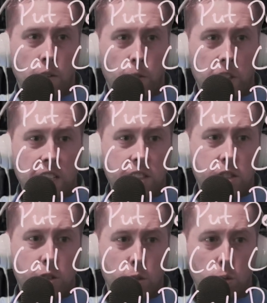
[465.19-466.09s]
For these
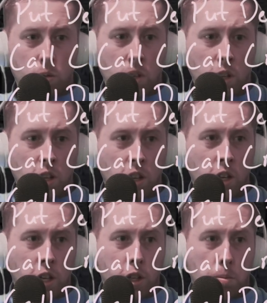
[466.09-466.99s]
two,
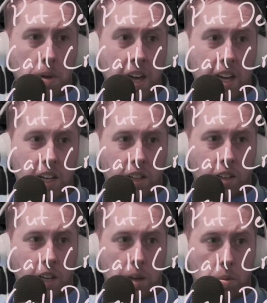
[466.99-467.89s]
you're
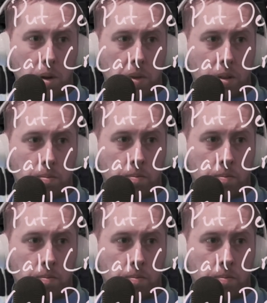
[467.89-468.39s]
paying a premium.